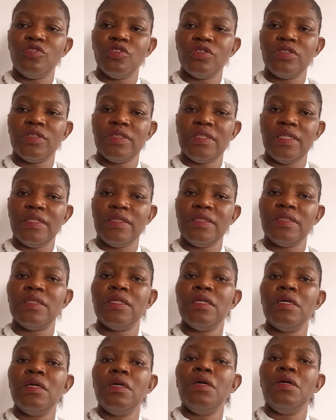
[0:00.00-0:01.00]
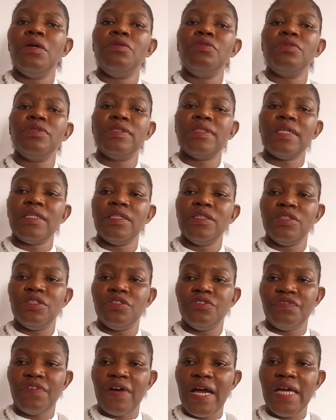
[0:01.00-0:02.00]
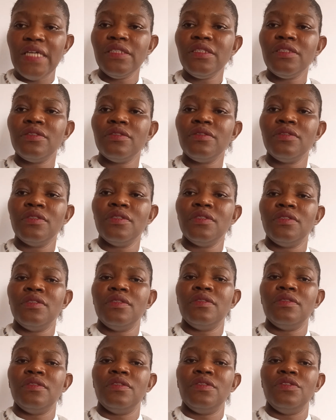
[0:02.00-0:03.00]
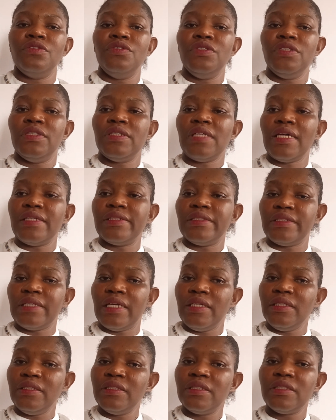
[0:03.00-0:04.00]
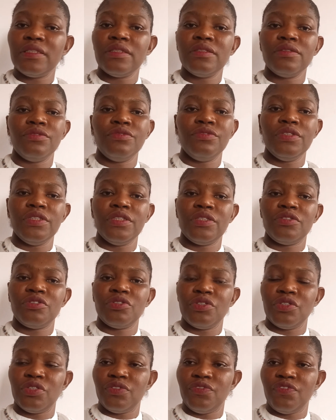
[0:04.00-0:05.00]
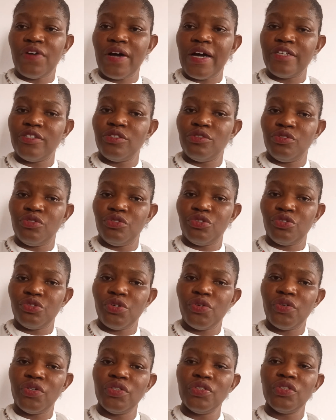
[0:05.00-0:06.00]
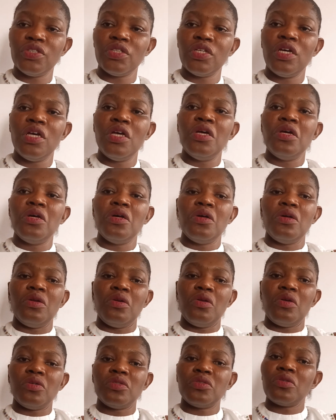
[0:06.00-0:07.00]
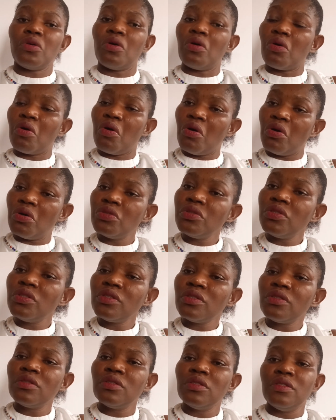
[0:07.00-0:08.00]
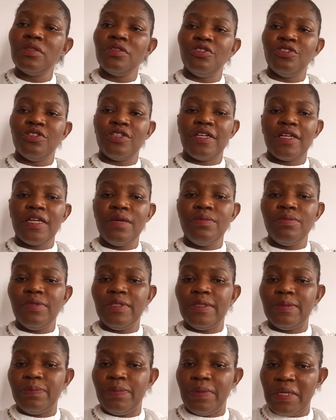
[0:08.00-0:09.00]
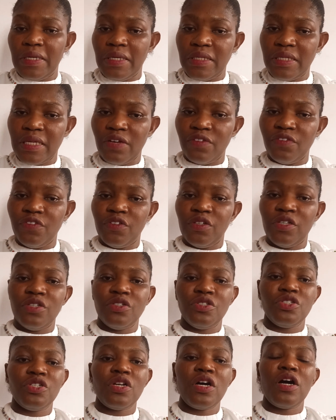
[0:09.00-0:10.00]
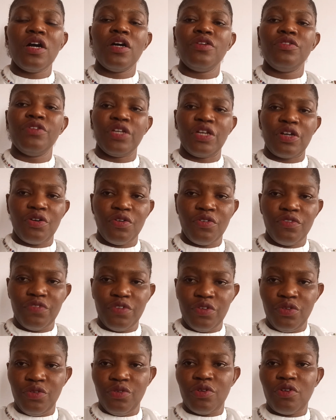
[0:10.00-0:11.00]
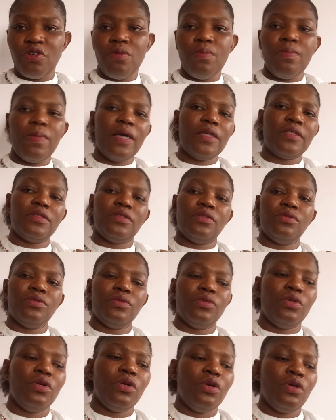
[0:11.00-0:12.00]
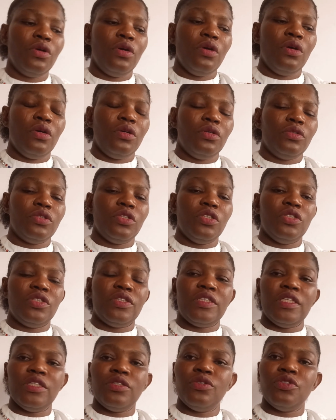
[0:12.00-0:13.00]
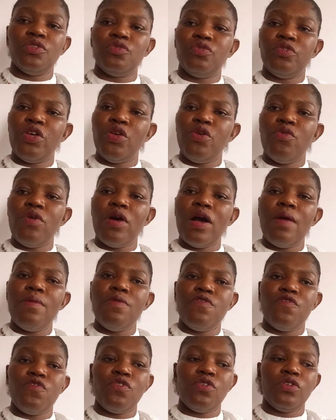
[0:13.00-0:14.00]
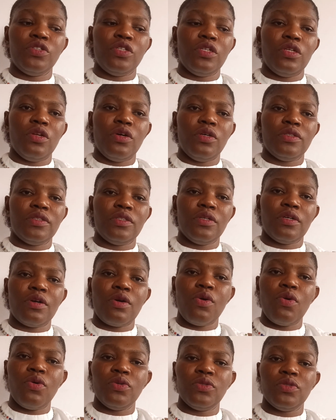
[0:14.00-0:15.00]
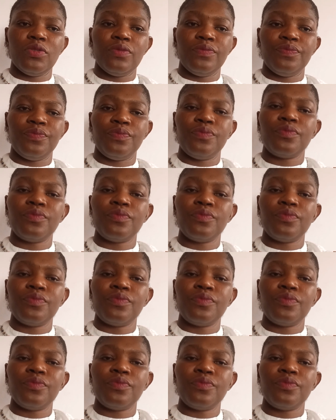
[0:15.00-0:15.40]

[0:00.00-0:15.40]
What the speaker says: just said. Risks identified, risks assessed, risks transferred to insurance, loss occurs, your claim is paid, and financial recovery. You come back to the status where you are before the loss occurs.